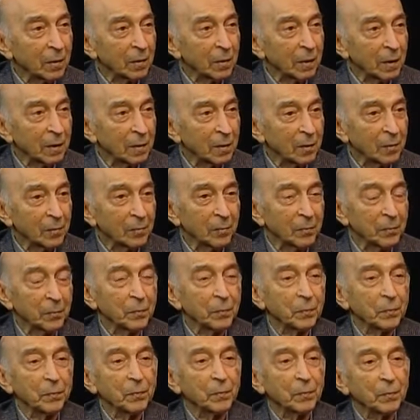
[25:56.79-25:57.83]
NASA.
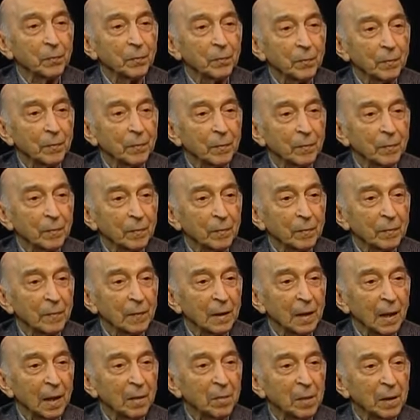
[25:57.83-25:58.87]

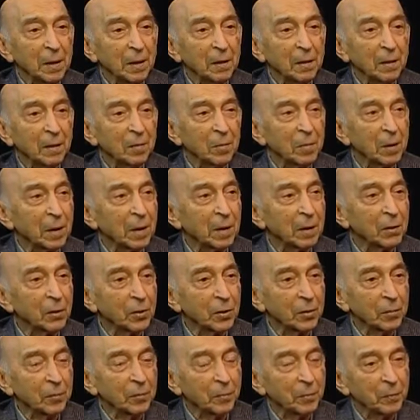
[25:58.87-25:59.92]
Hamid
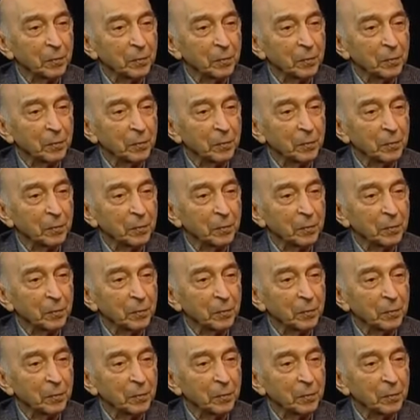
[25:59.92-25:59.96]
Berenji.